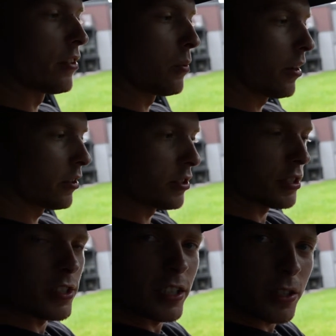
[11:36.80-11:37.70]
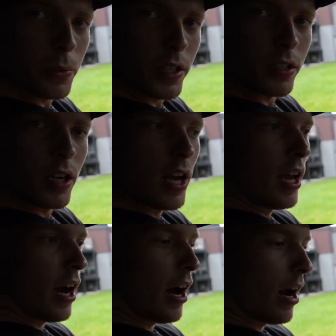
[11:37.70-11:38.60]
whether it's a steering wheel,
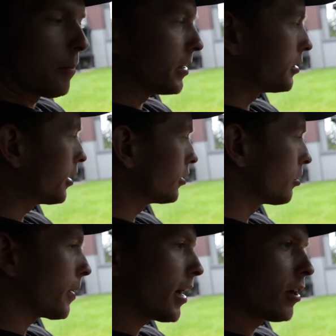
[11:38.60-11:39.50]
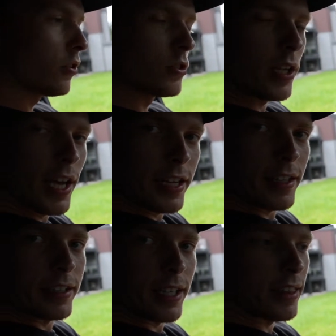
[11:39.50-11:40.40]
interior panels,
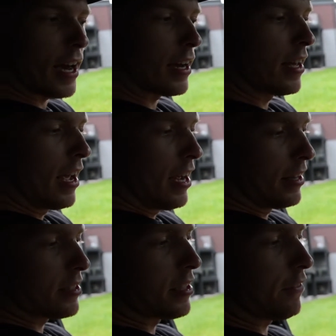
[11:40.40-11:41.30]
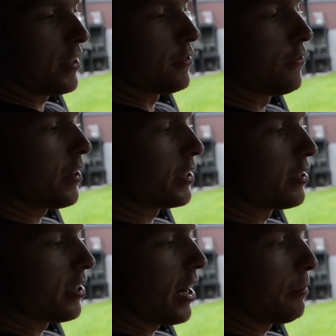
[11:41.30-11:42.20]
anything like that. This stuff gets very
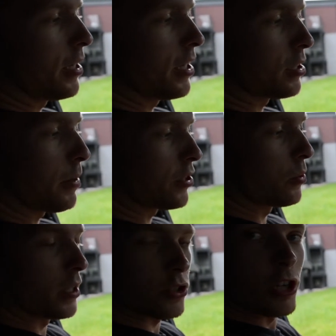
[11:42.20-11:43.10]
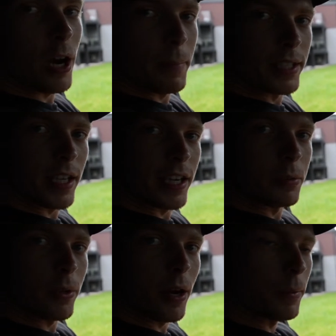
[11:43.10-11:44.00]
grimy, especially when it's not
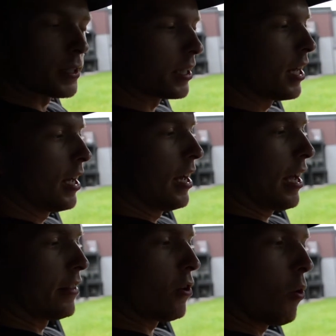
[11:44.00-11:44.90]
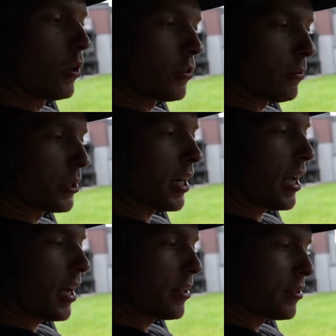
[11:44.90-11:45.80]
maintained properly, and the oils from your
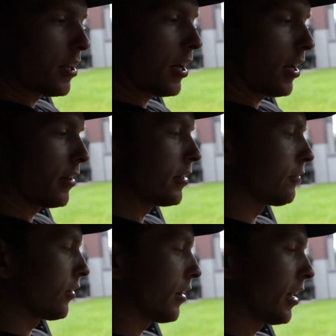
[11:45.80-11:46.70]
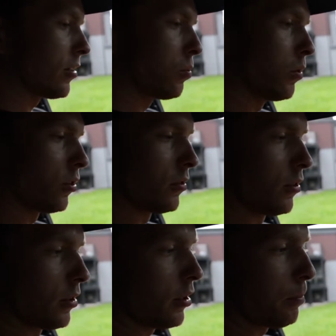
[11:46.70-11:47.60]
hands and different things will
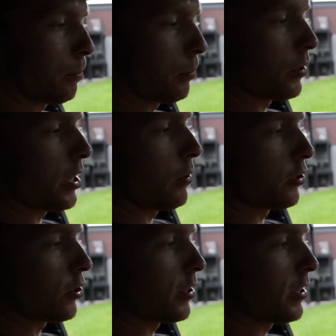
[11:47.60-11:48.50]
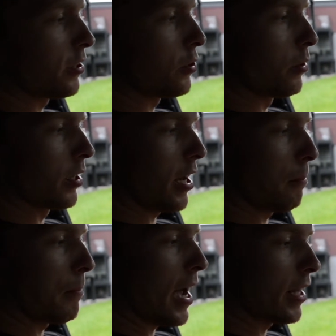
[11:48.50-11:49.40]
pretty well turn it into a matte